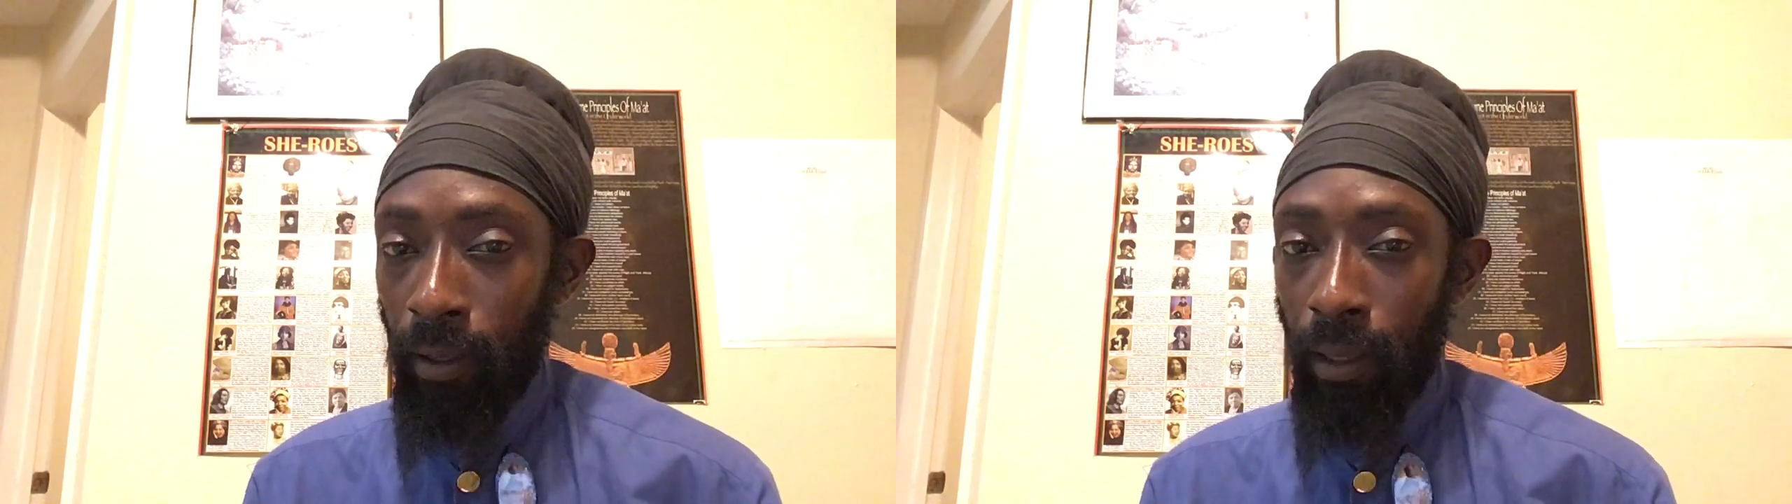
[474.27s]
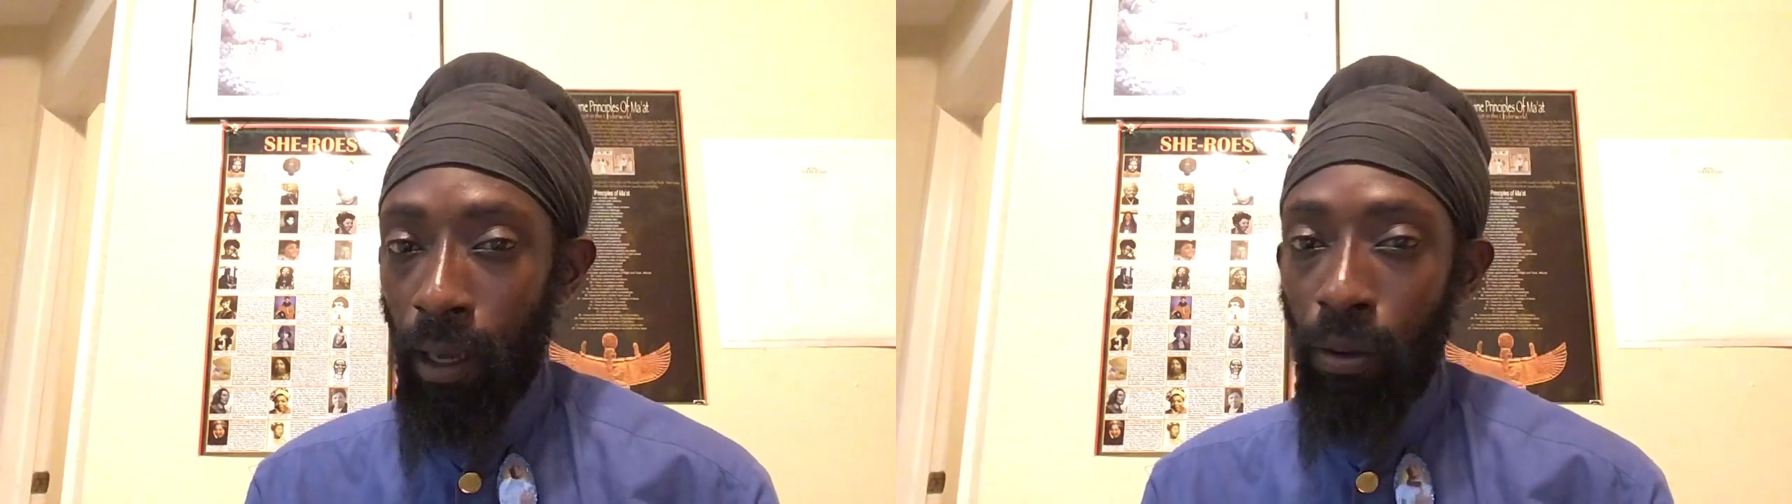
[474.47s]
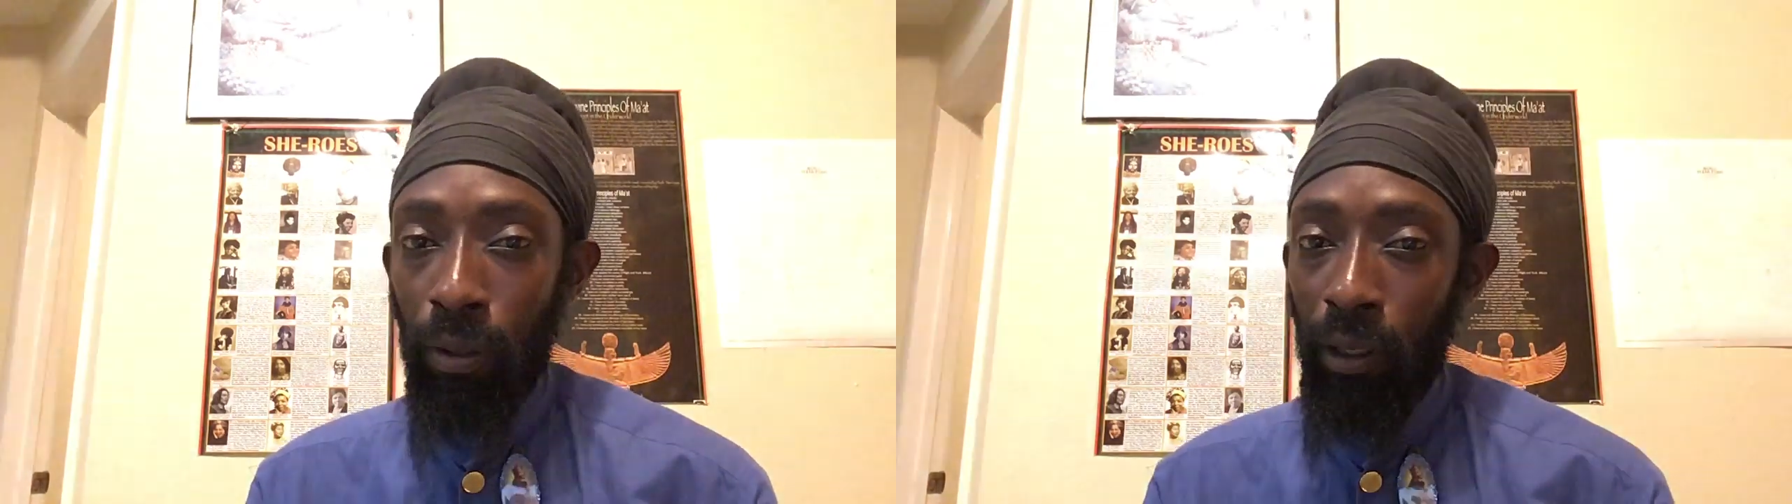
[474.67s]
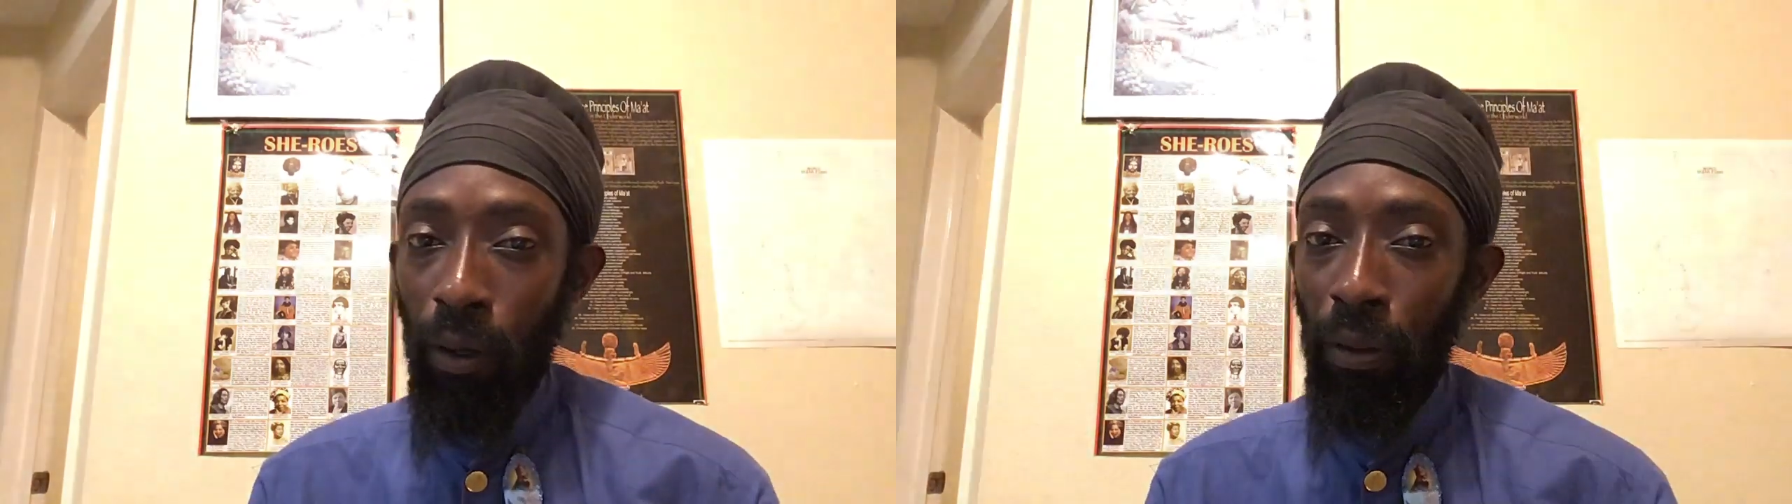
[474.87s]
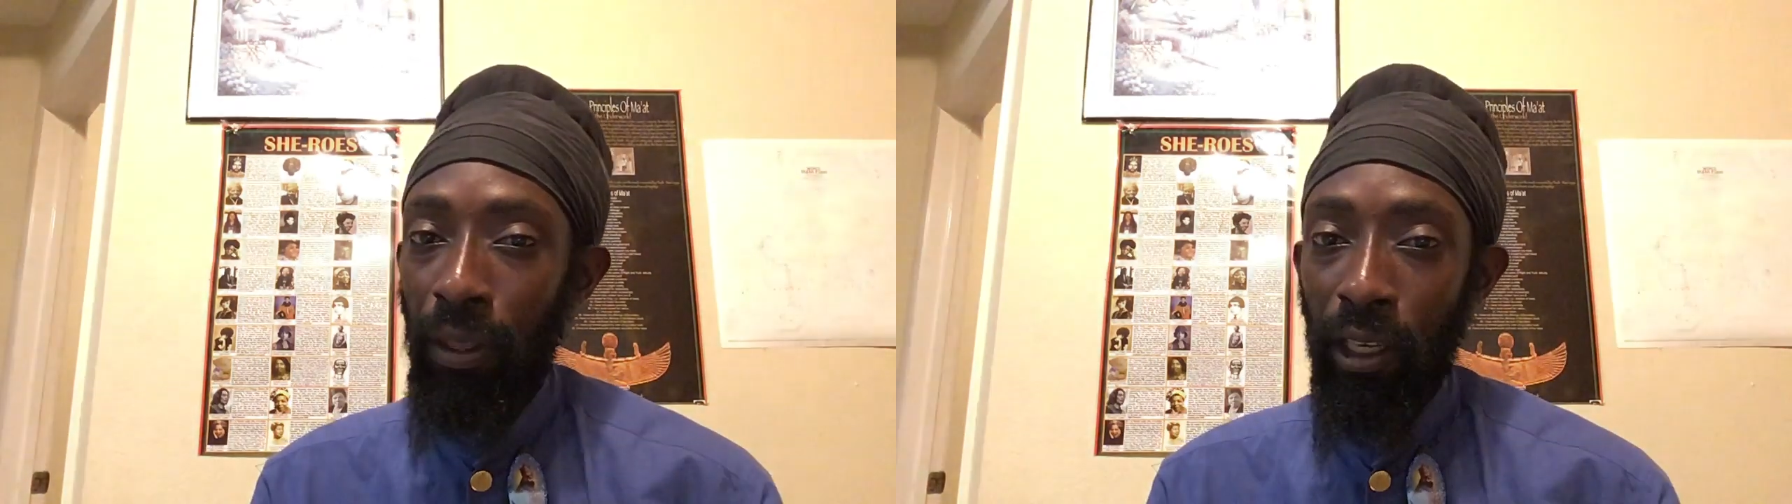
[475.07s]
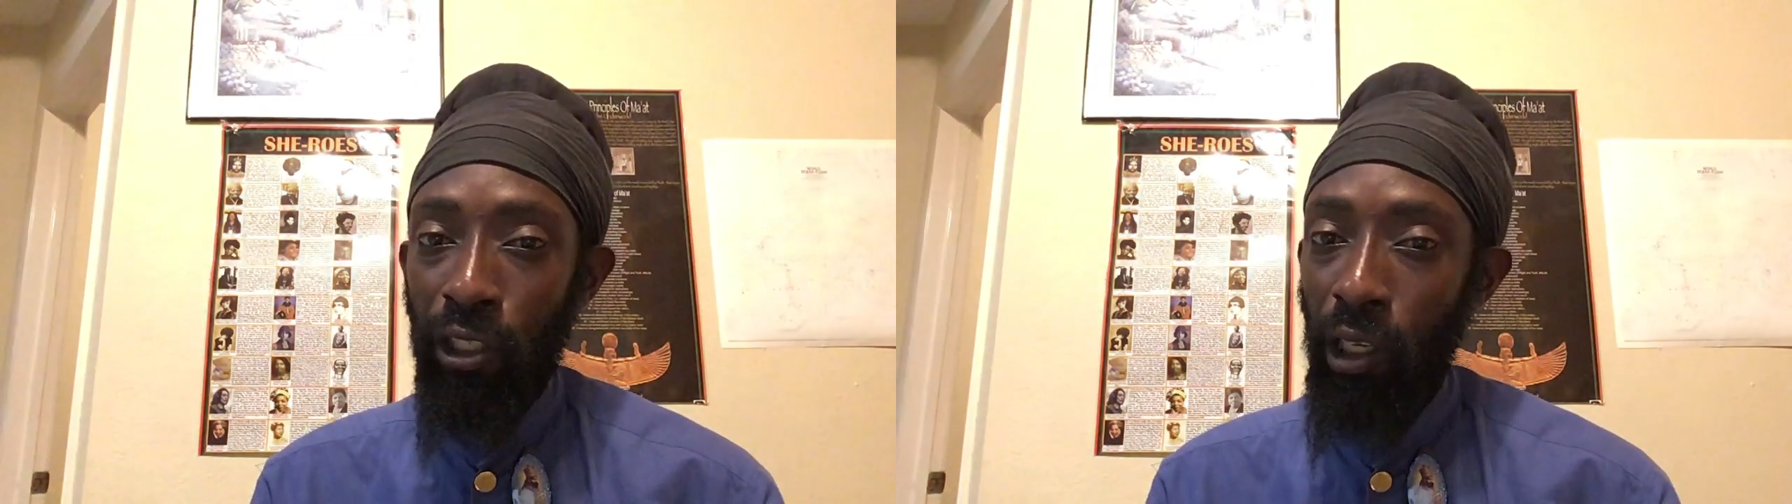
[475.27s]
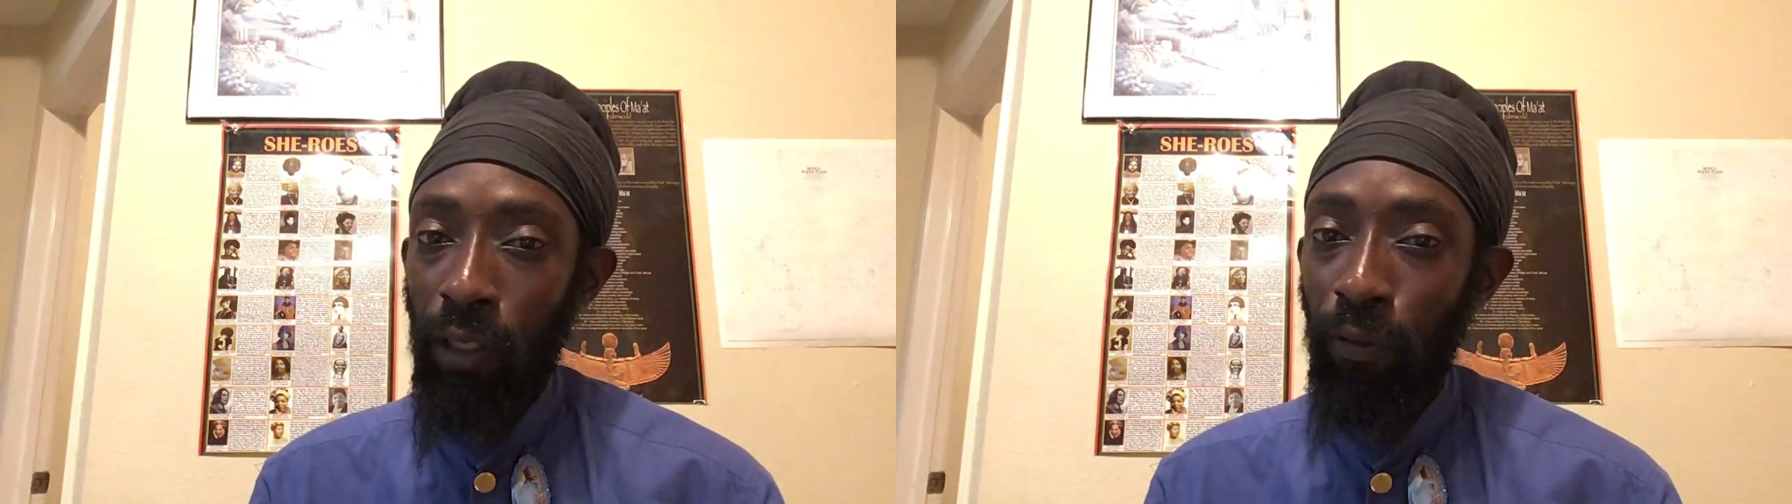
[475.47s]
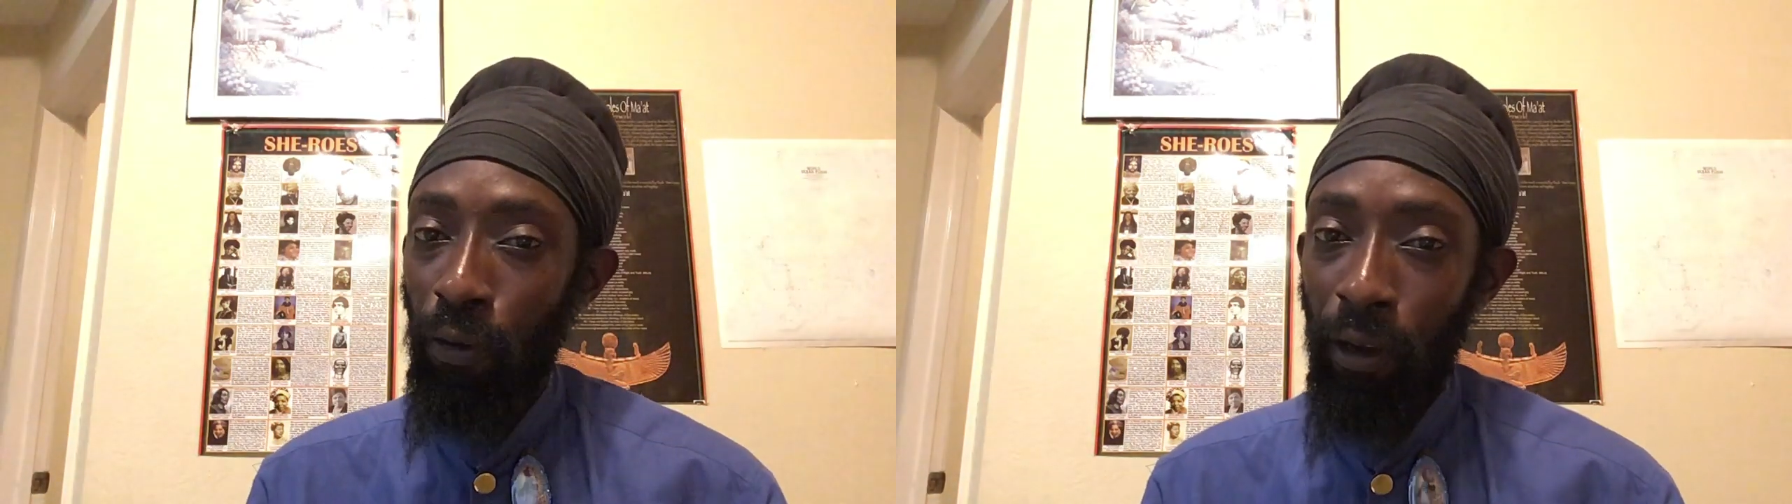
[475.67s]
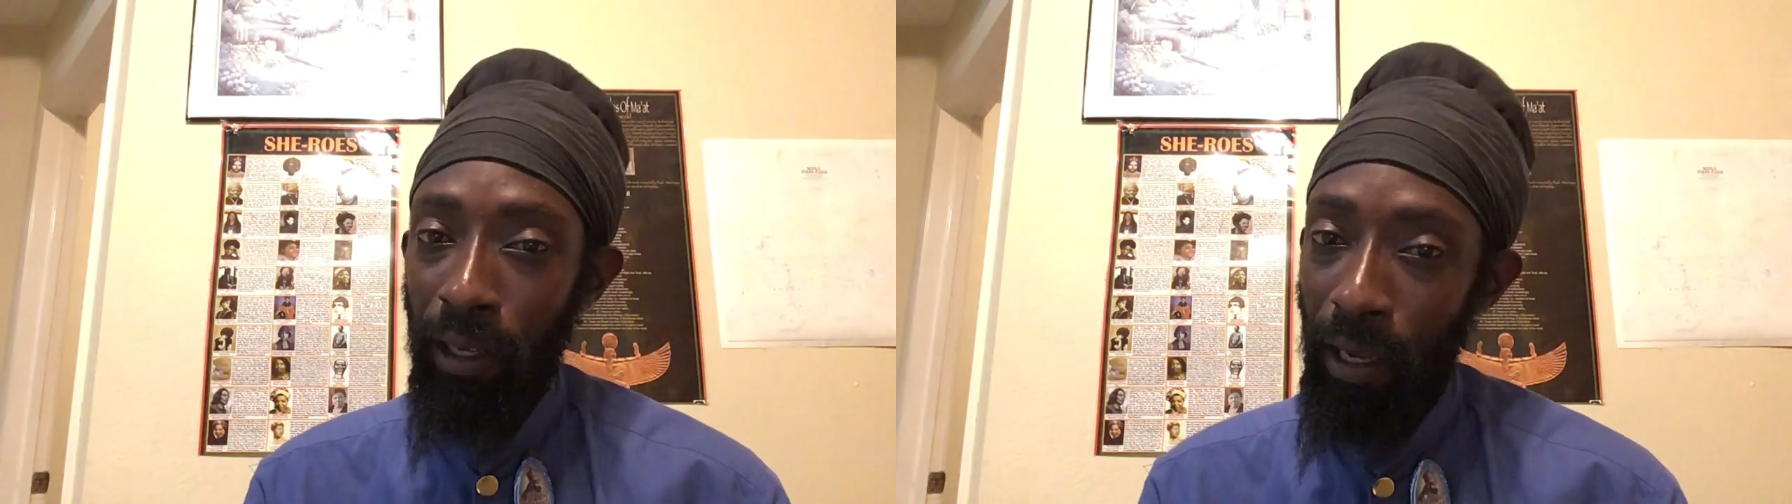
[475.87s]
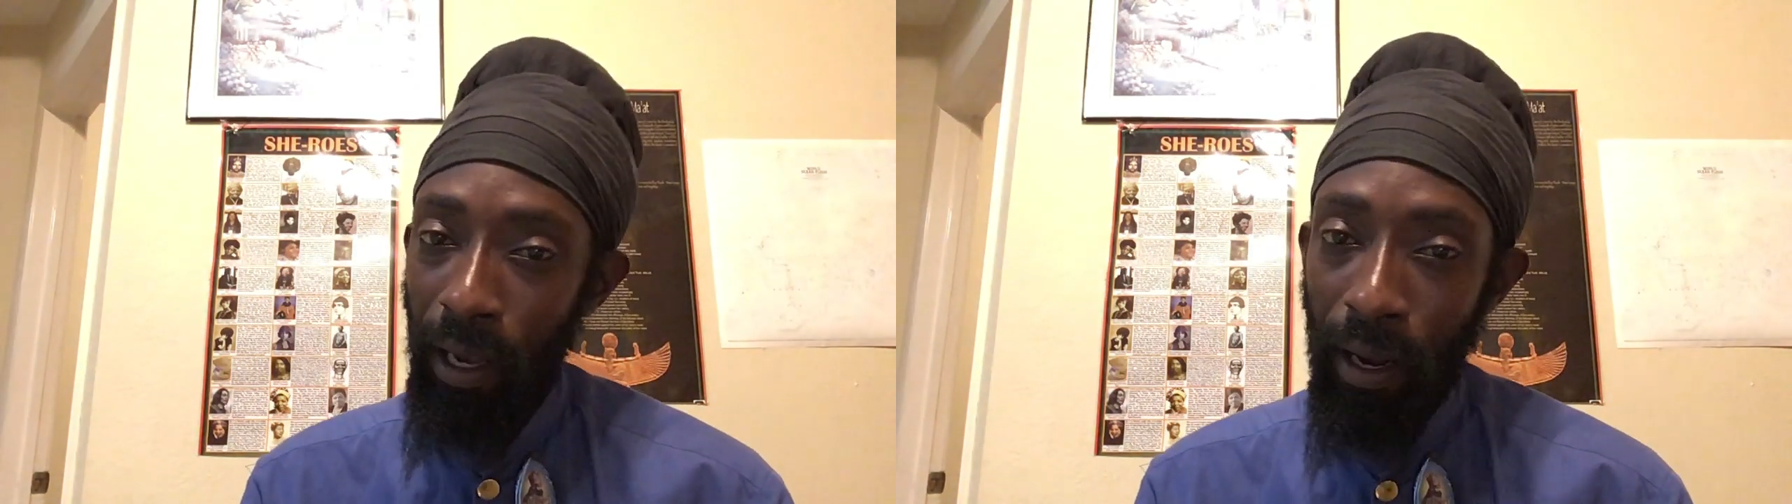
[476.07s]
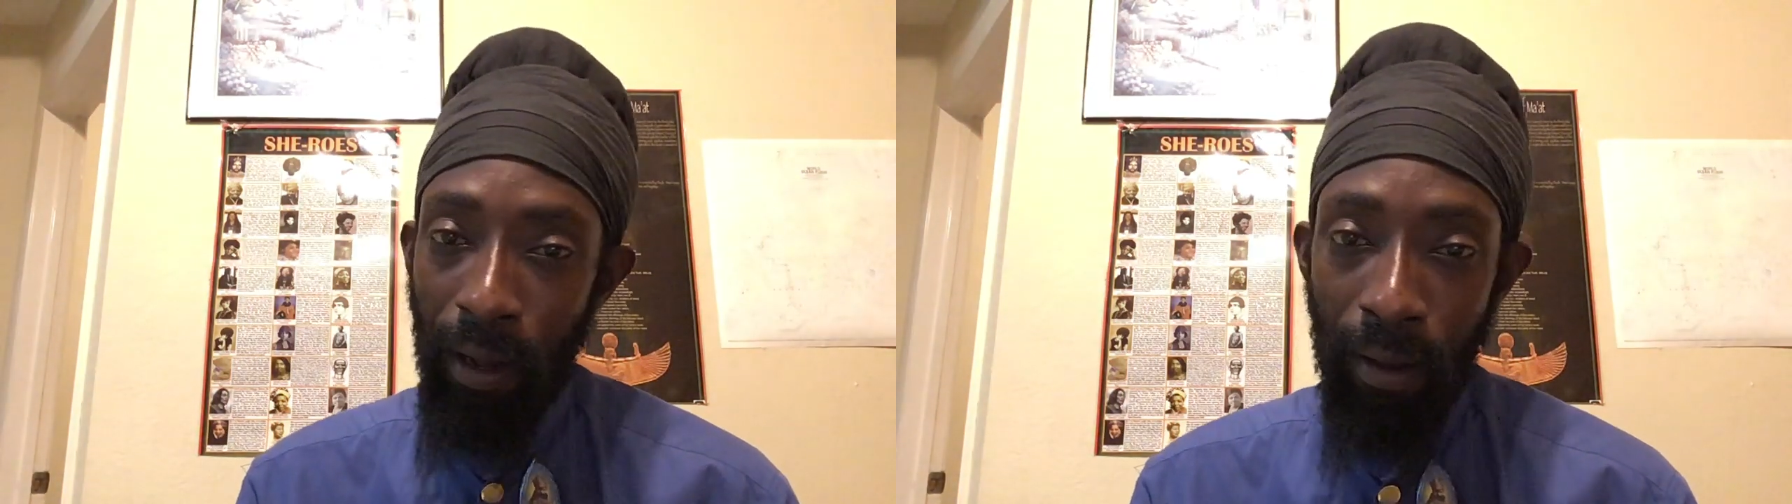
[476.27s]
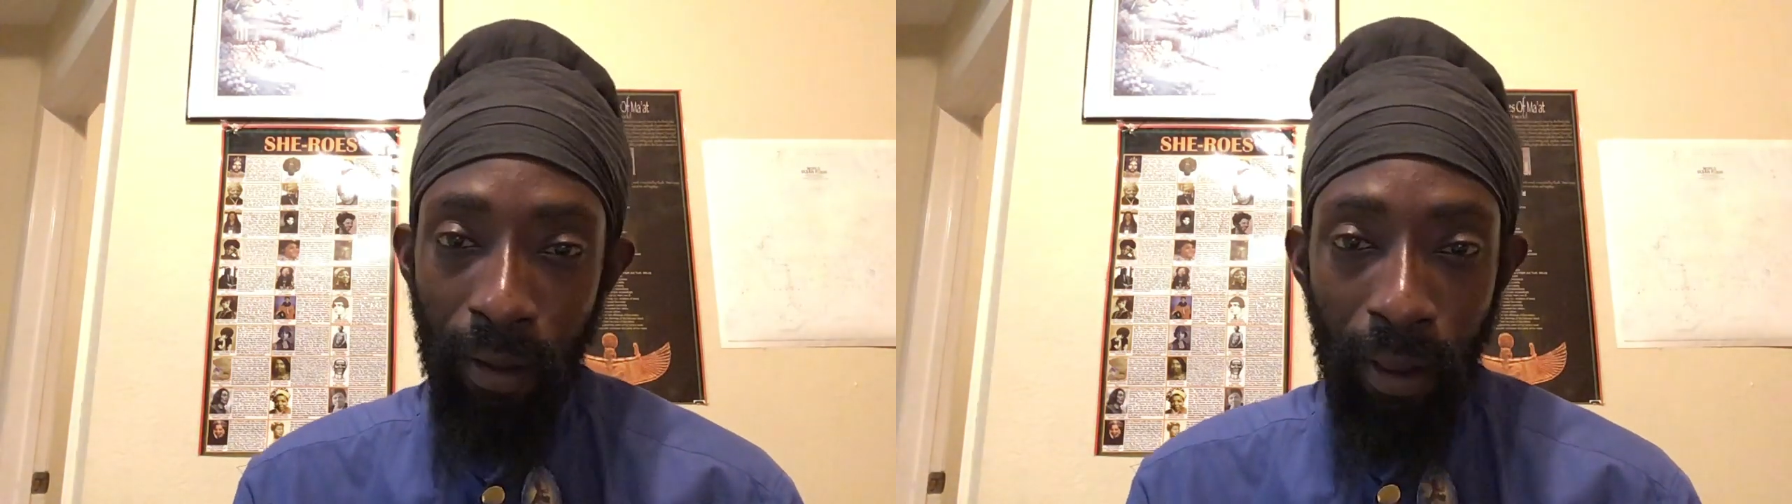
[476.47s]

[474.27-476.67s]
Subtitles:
They couldn't go there just for a year.